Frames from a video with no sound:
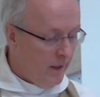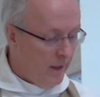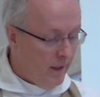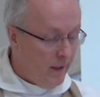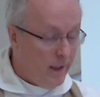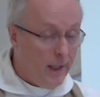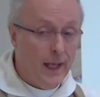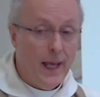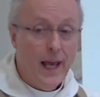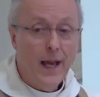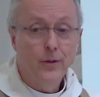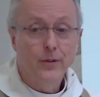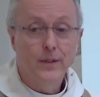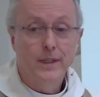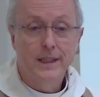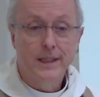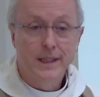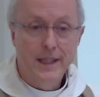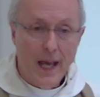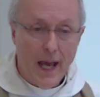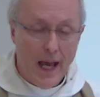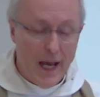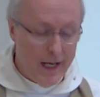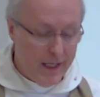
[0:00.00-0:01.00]
the
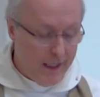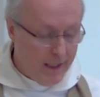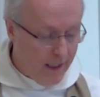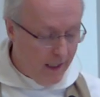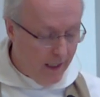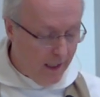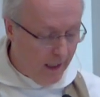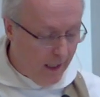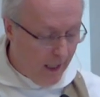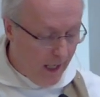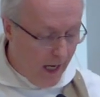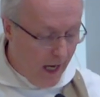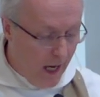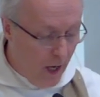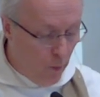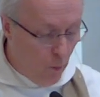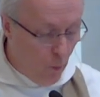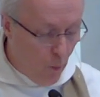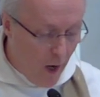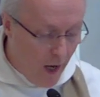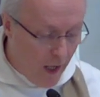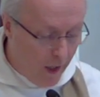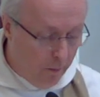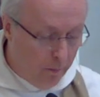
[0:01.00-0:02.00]
outstanding and
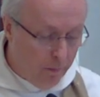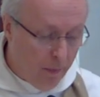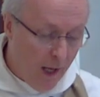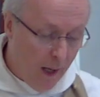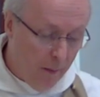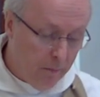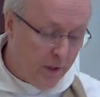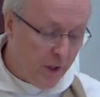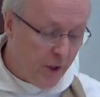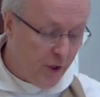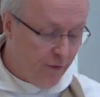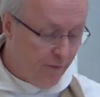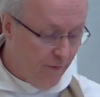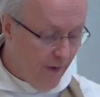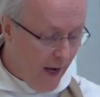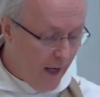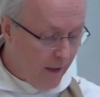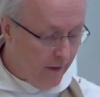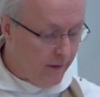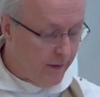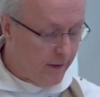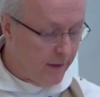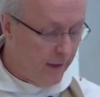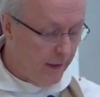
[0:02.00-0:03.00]
well-published
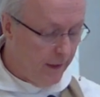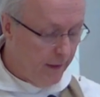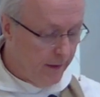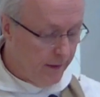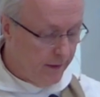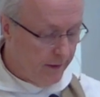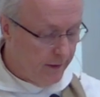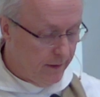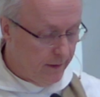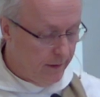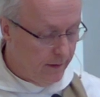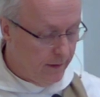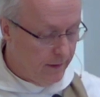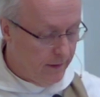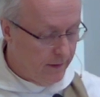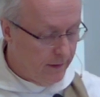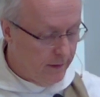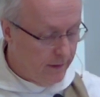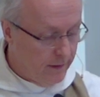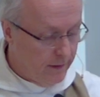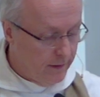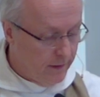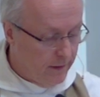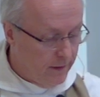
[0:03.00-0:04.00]
faculty,
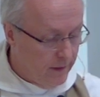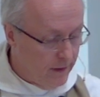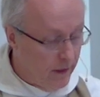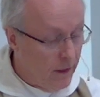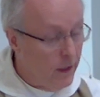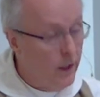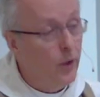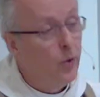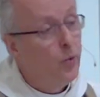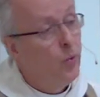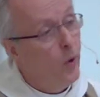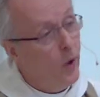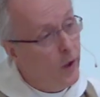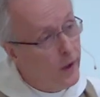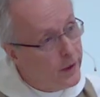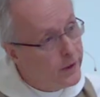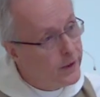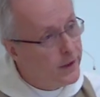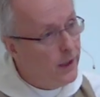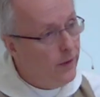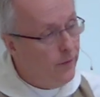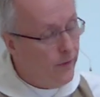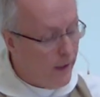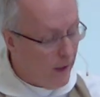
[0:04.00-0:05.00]
the
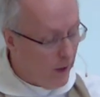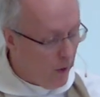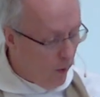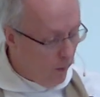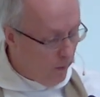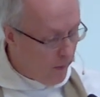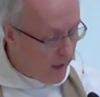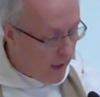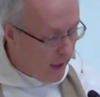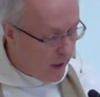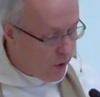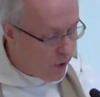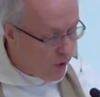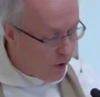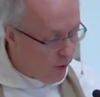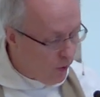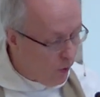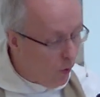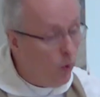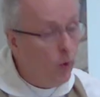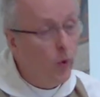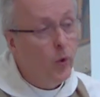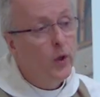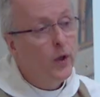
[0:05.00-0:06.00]
quality of the accommodation,
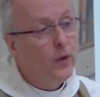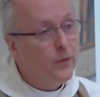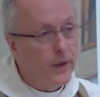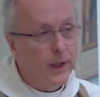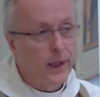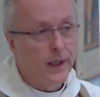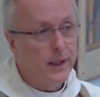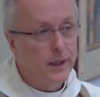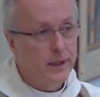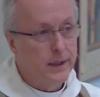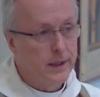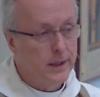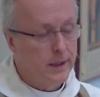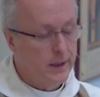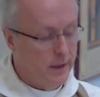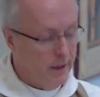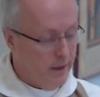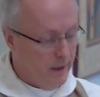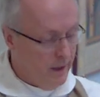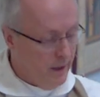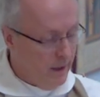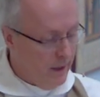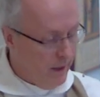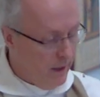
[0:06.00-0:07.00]
all of this
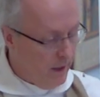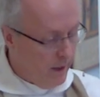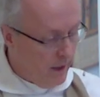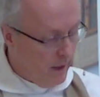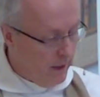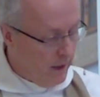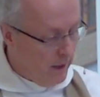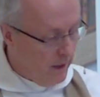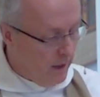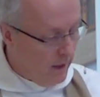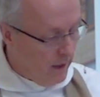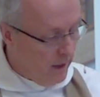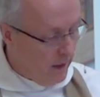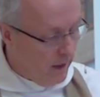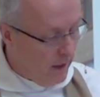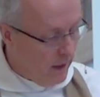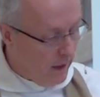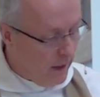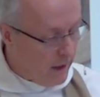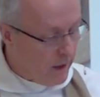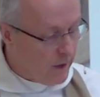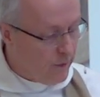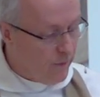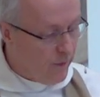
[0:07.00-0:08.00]

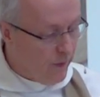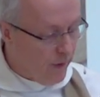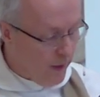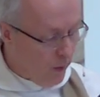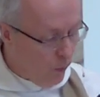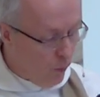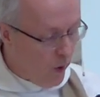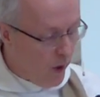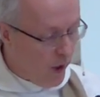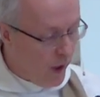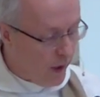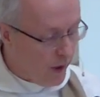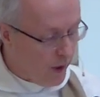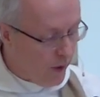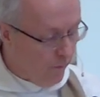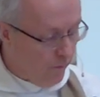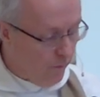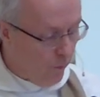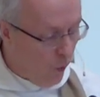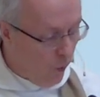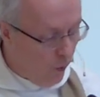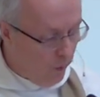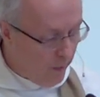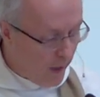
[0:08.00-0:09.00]
is for the work of
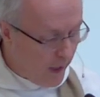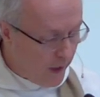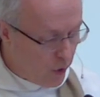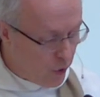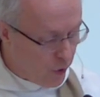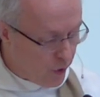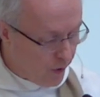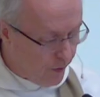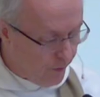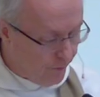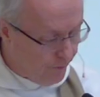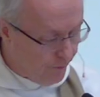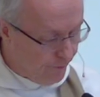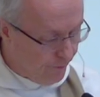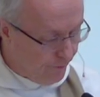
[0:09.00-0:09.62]
formation.